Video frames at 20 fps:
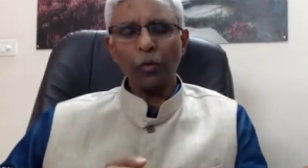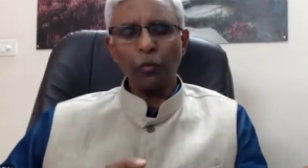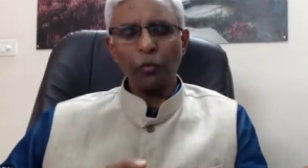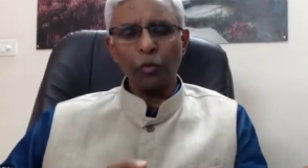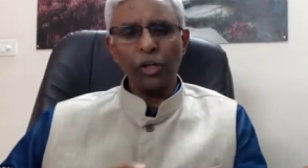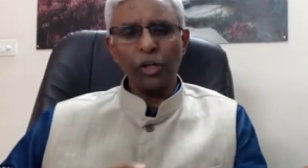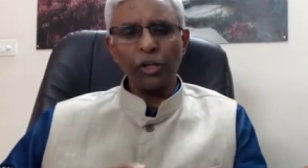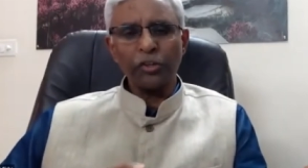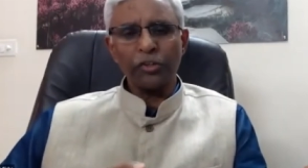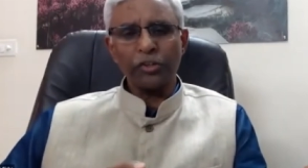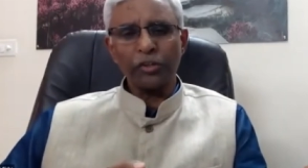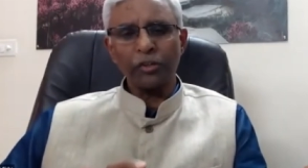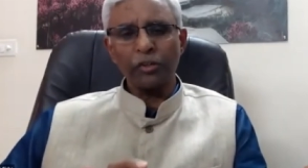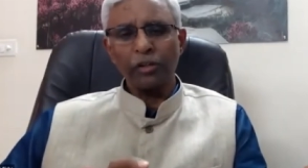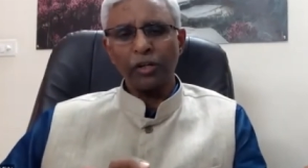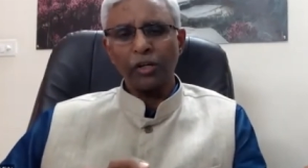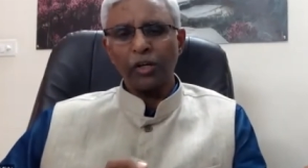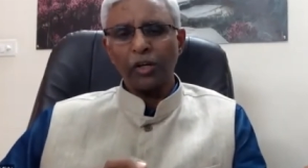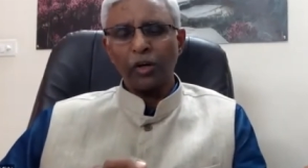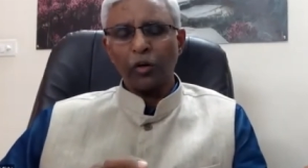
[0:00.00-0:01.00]
which
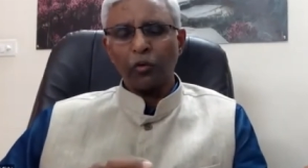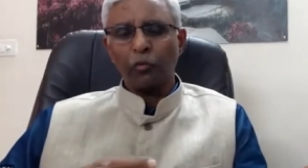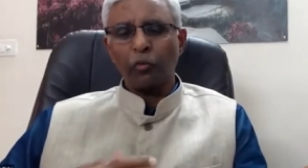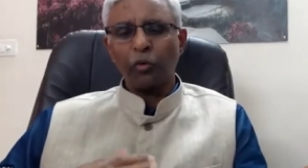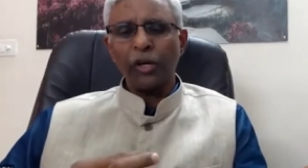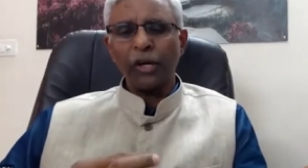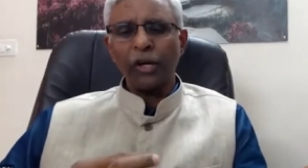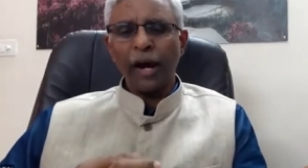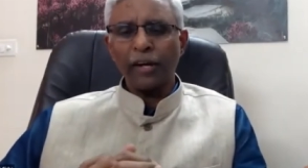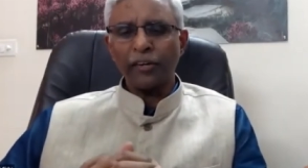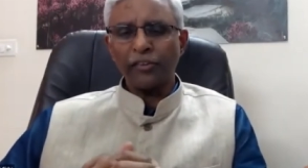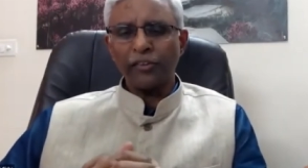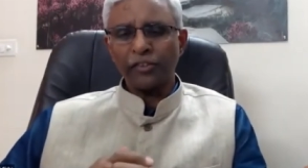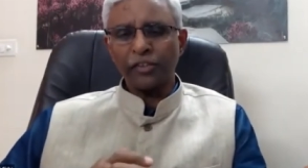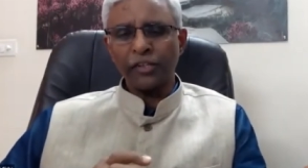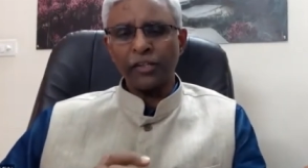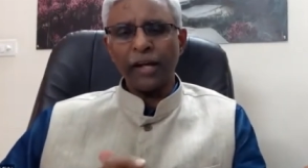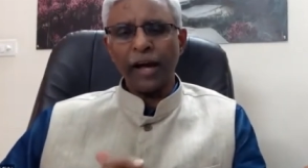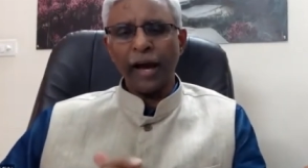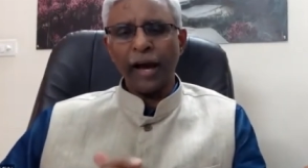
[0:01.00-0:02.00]
we at
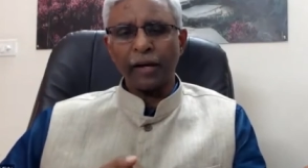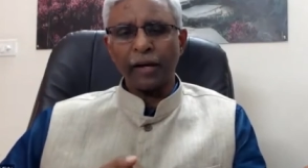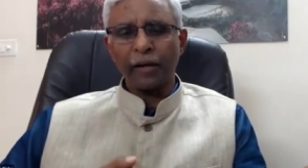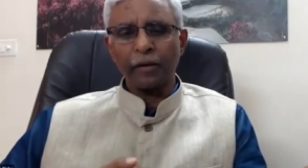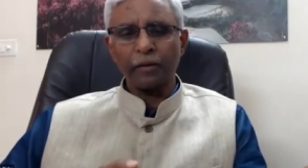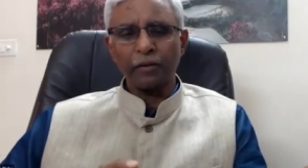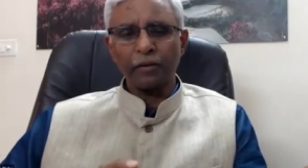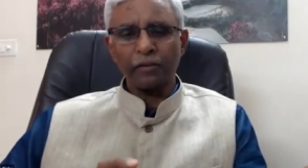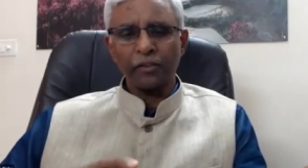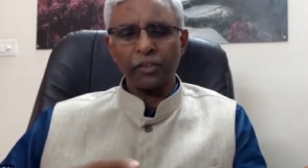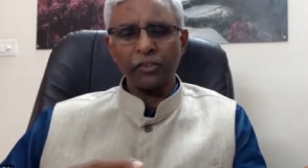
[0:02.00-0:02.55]
CDAC,